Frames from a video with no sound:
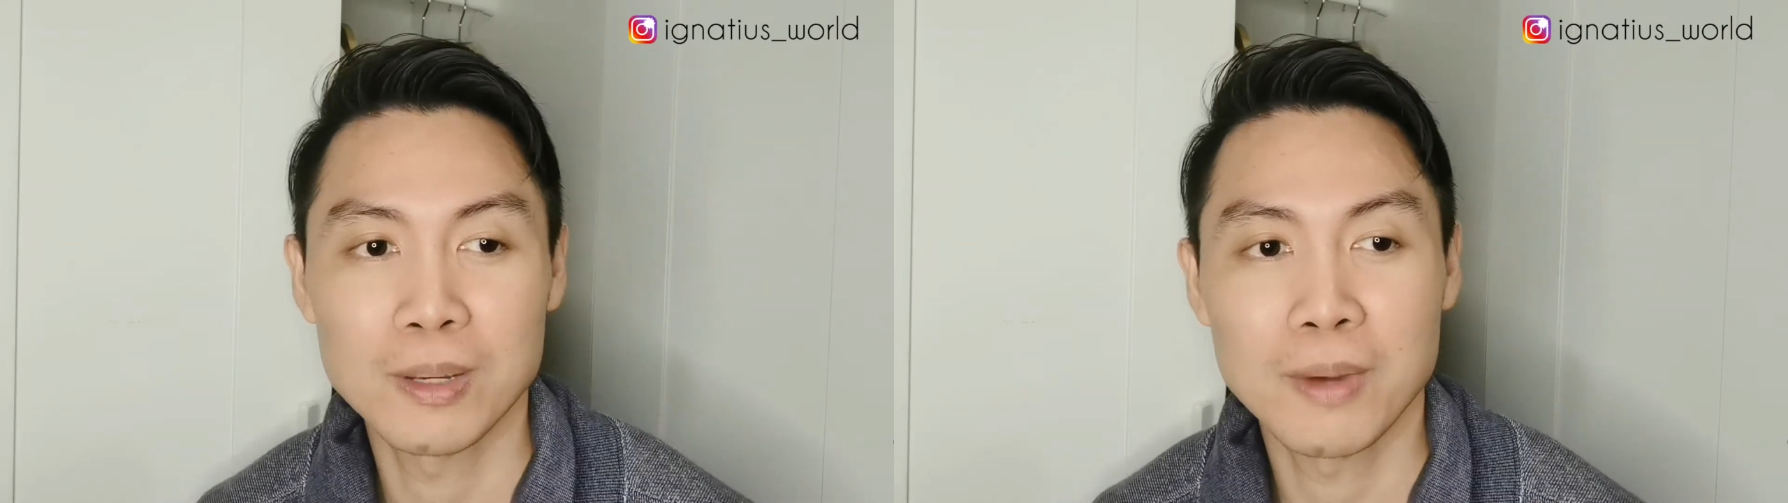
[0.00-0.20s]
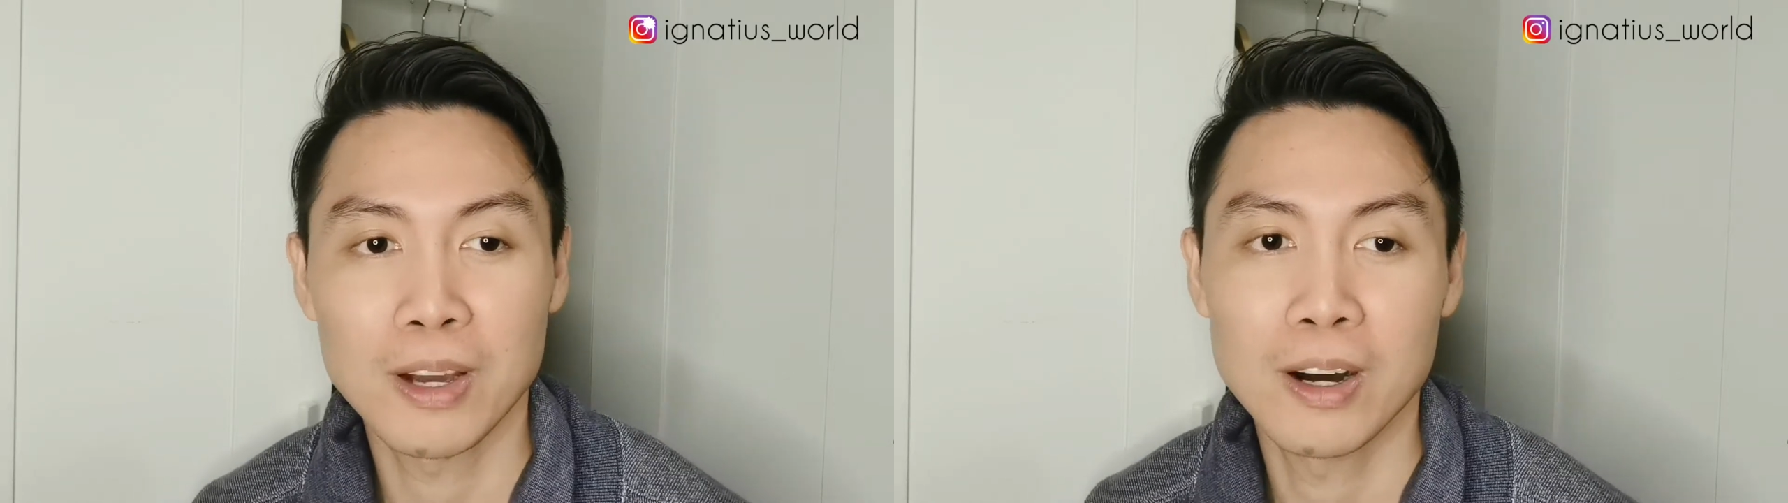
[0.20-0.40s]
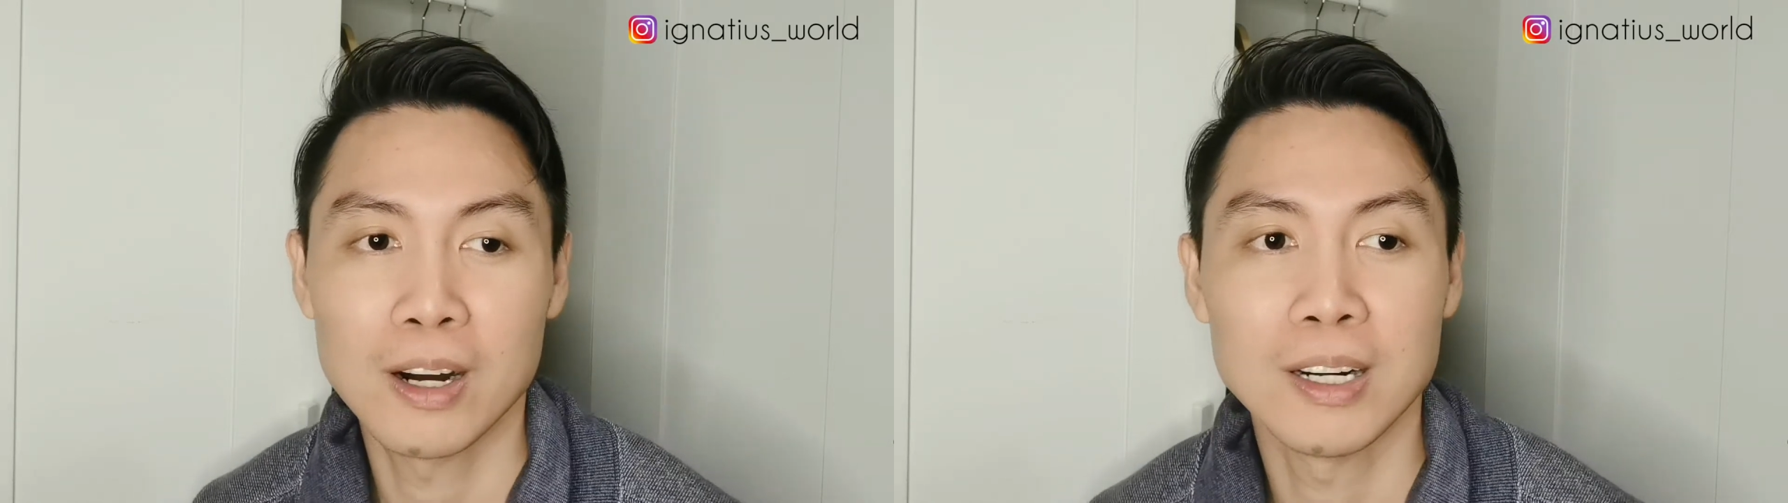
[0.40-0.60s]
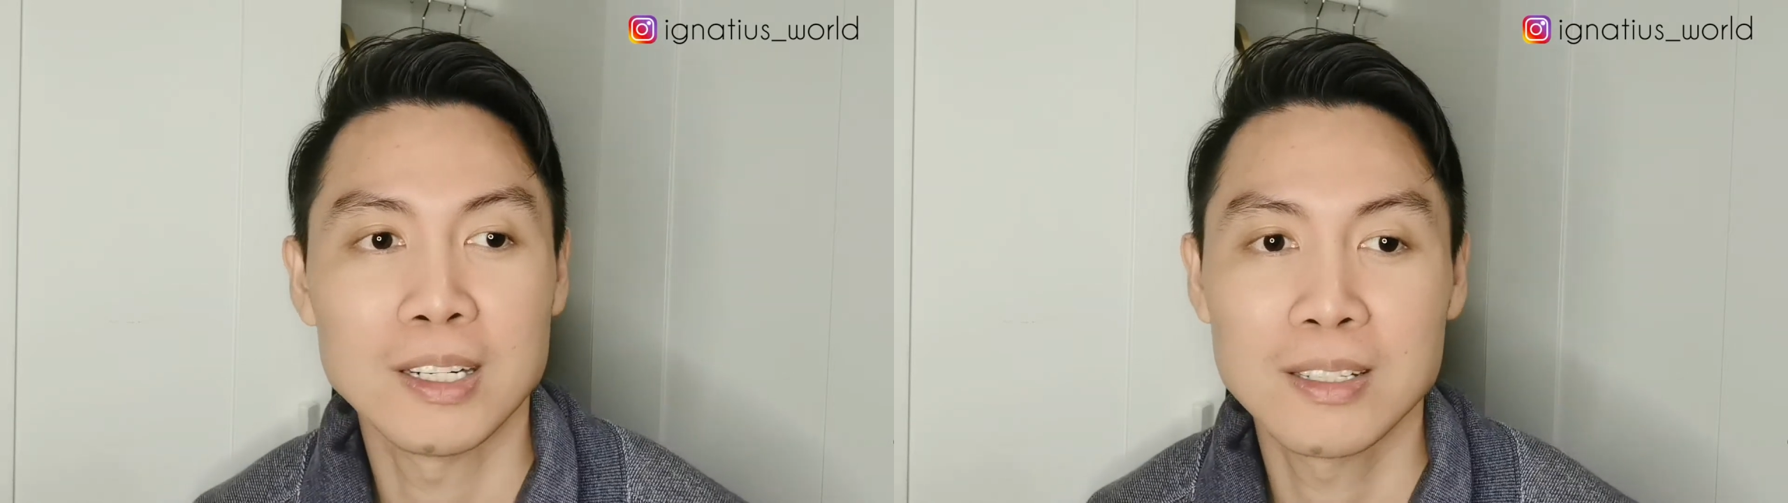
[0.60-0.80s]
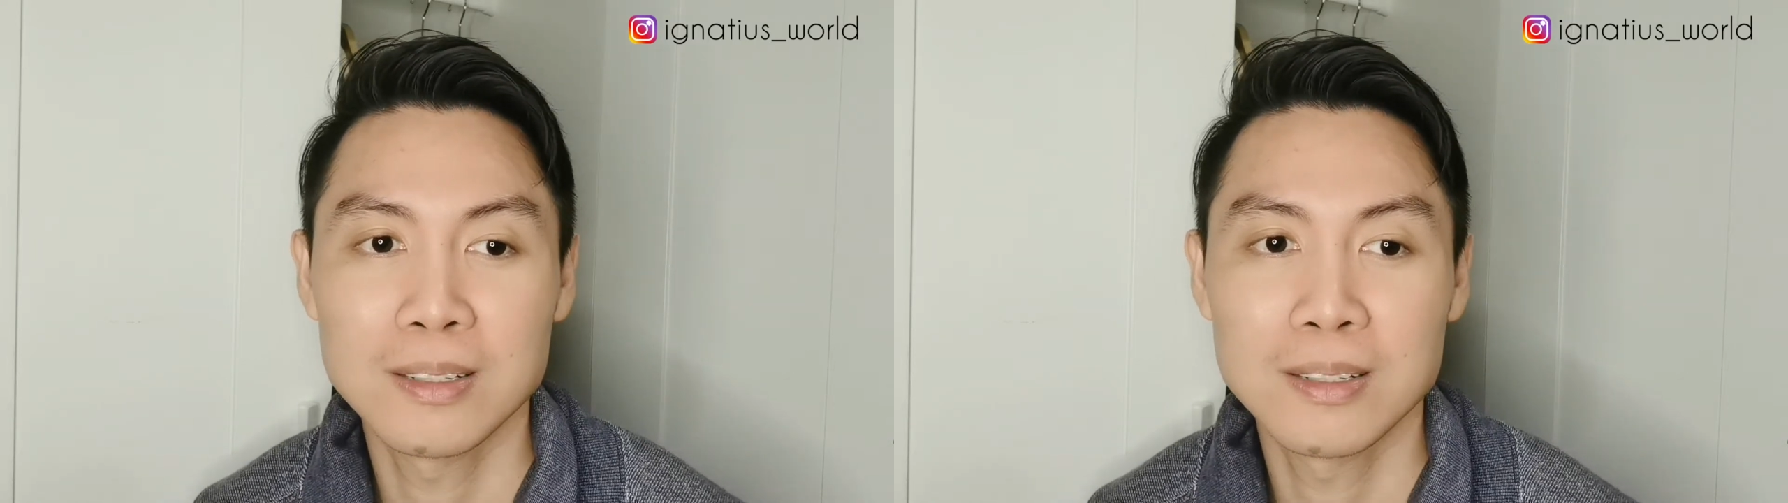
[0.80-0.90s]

my heart,